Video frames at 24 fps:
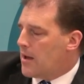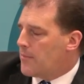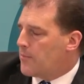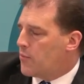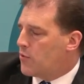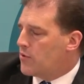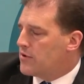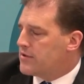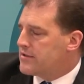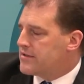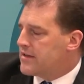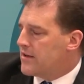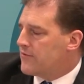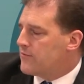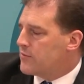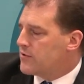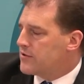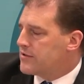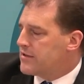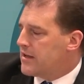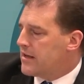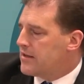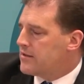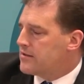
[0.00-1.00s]

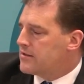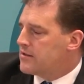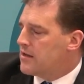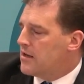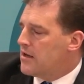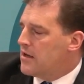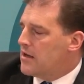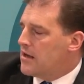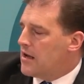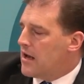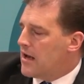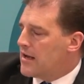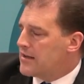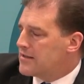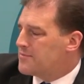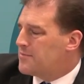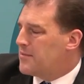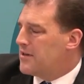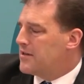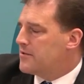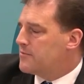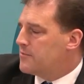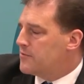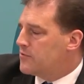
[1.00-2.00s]
0.7%,
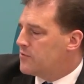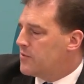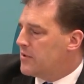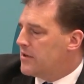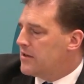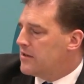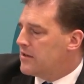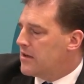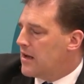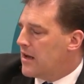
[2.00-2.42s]
split between